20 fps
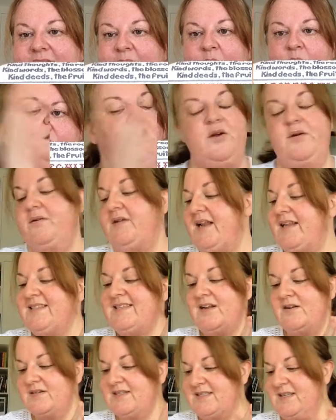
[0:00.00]
So, let's
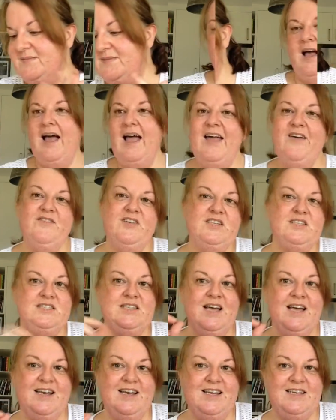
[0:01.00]
get on to some stitch. I have a
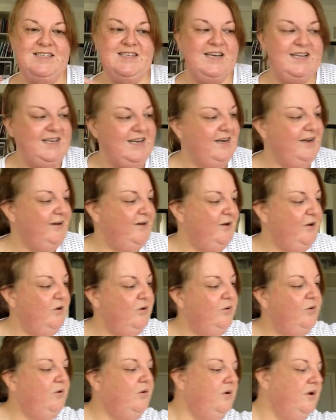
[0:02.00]
tiny, tiny little
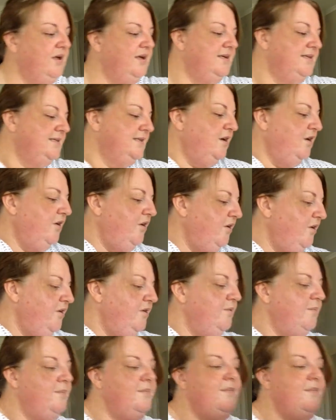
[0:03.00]
haul. So, you